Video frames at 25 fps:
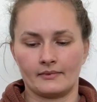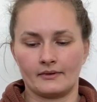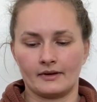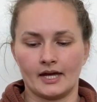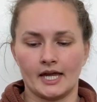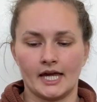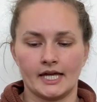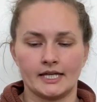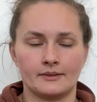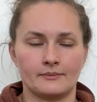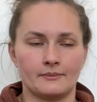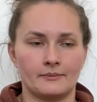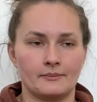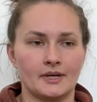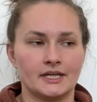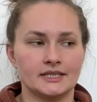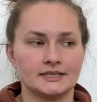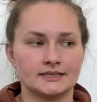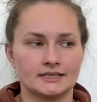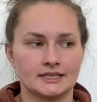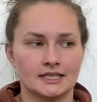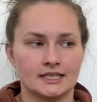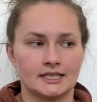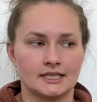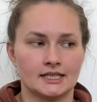and it
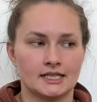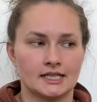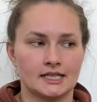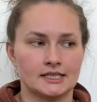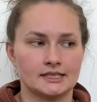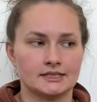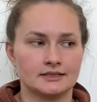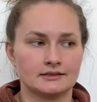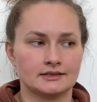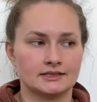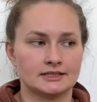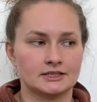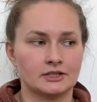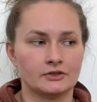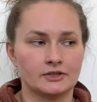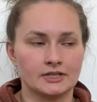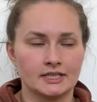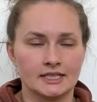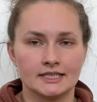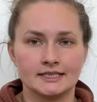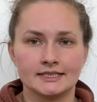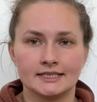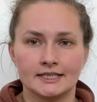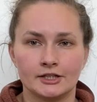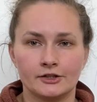makes it still
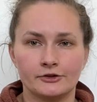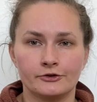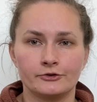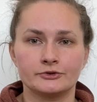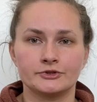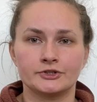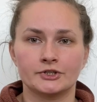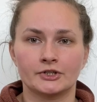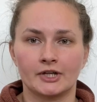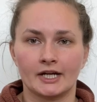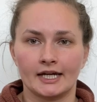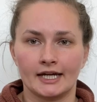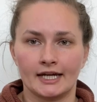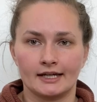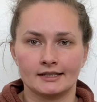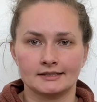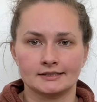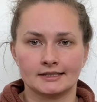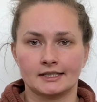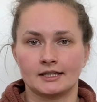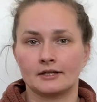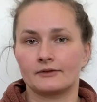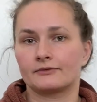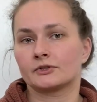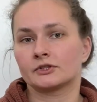easy to use your hands,
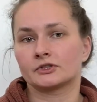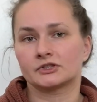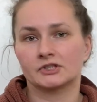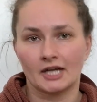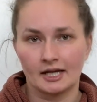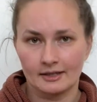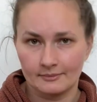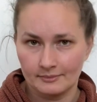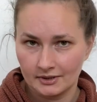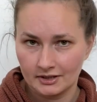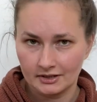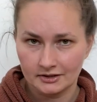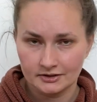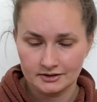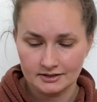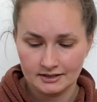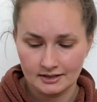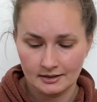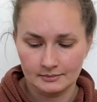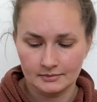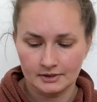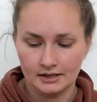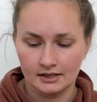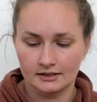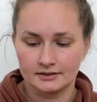like if you're typing or
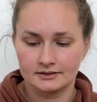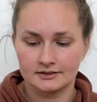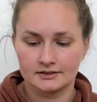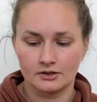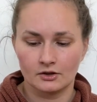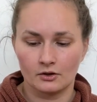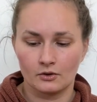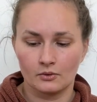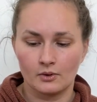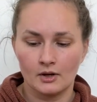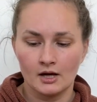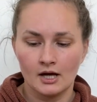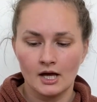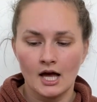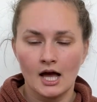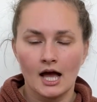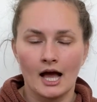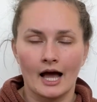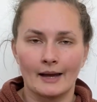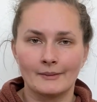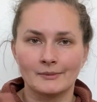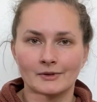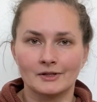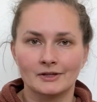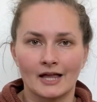something. So
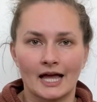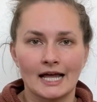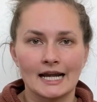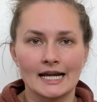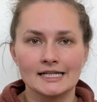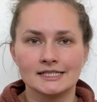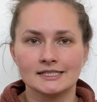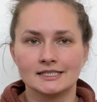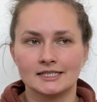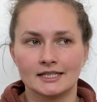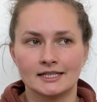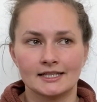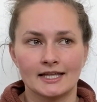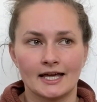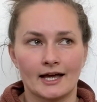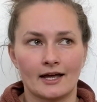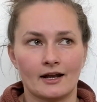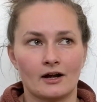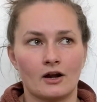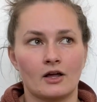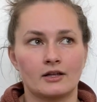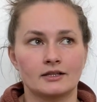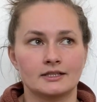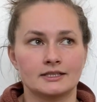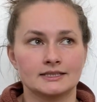I'm glad I did that
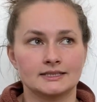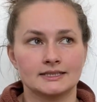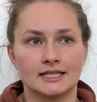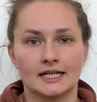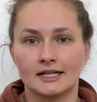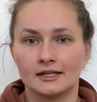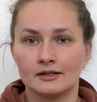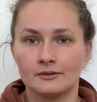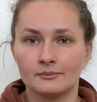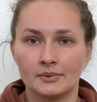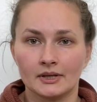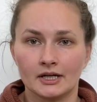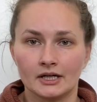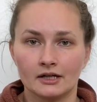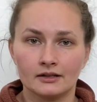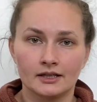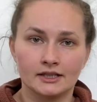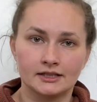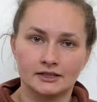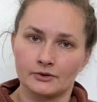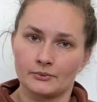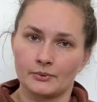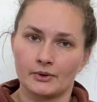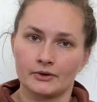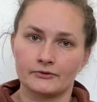on the second pair, like
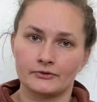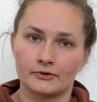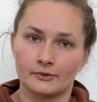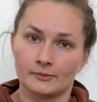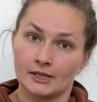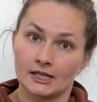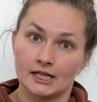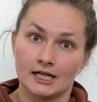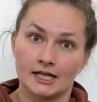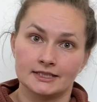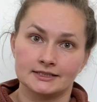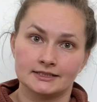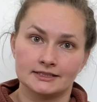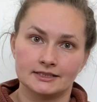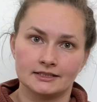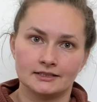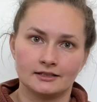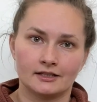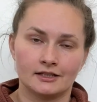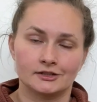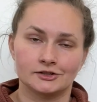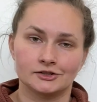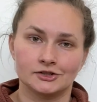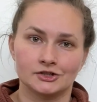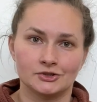the one for my cousin,
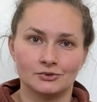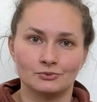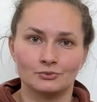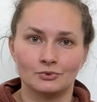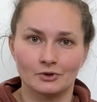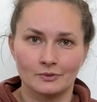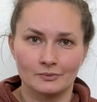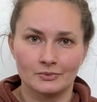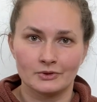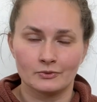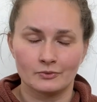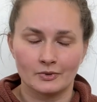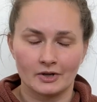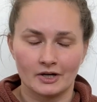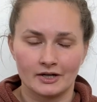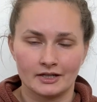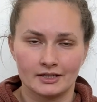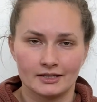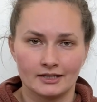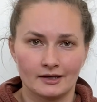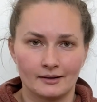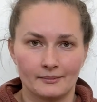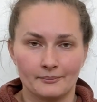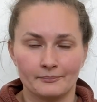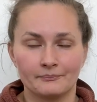because she will be wearing
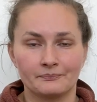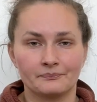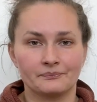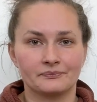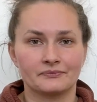them